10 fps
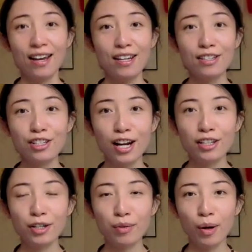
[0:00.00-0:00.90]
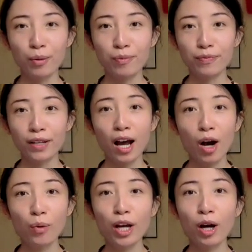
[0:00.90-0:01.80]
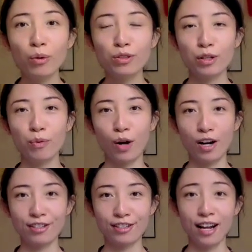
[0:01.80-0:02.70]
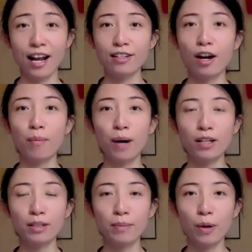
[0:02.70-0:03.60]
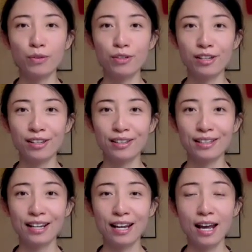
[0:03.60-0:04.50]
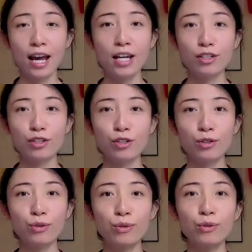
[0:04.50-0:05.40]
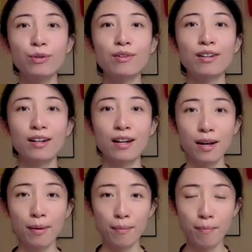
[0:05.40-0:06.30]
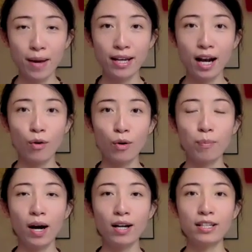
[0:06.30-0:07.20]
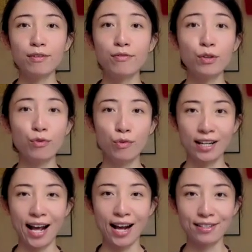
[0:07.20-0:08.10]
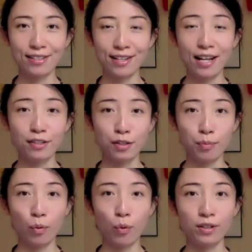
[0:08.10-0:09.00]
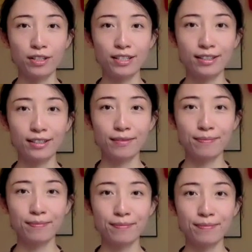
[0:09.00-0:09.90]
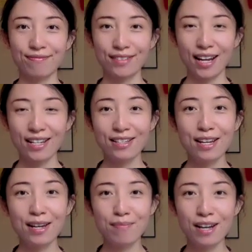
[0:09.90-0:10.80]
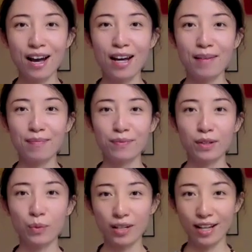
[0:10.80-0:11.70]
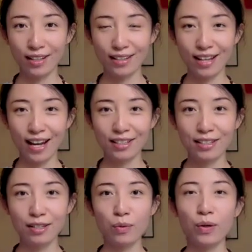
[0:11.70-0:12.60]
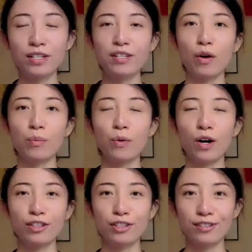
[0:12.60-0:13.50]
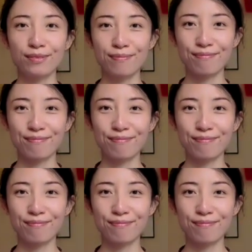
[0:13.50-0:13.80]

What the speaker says: In general, how we hold the brush and our body posture is to make our body feel relaxed and supported. At the same time, we can connect with our brush.